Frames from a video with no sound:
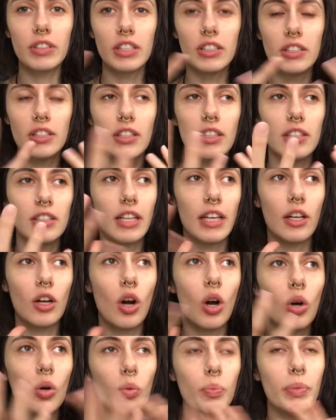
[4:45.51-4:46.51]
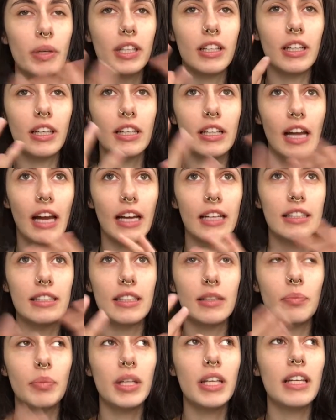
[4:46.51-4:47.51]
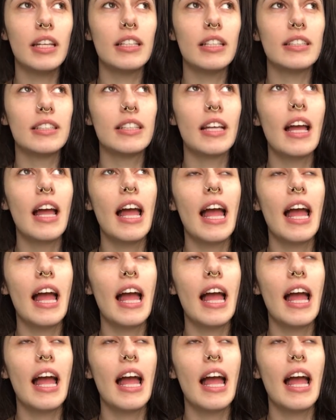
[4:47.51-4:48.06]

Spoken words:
into this like open, connected peace.